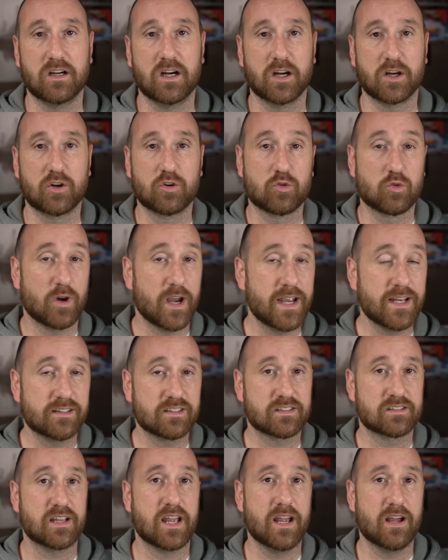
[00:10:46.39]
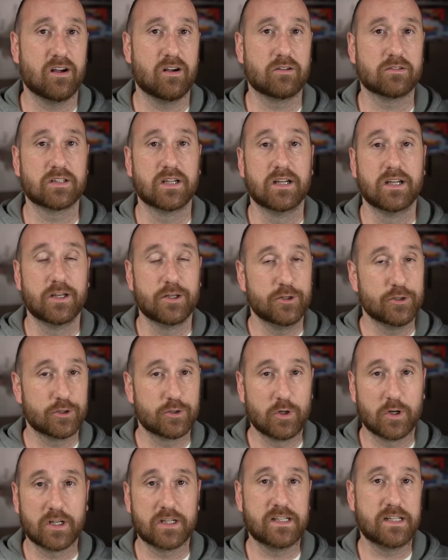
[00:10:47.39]
a great sound. You're
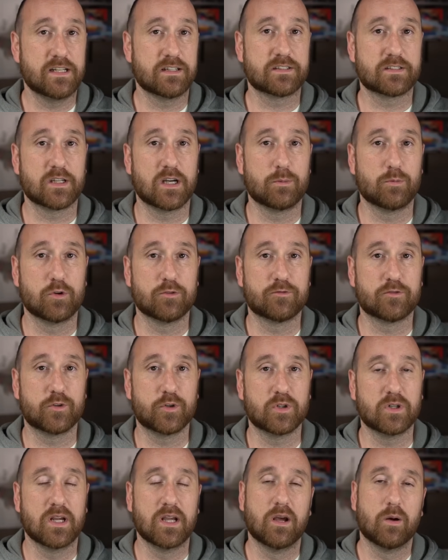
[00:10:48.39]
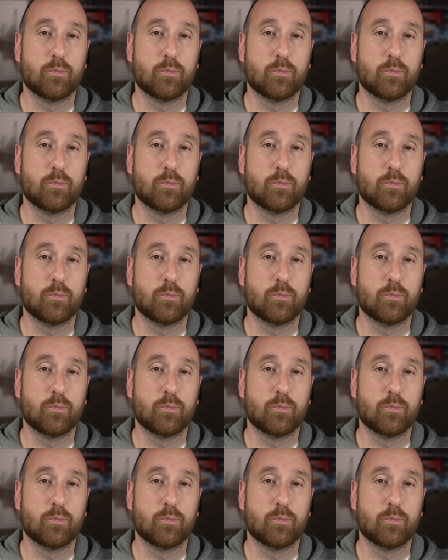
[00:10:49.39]
going to need a subwoofer.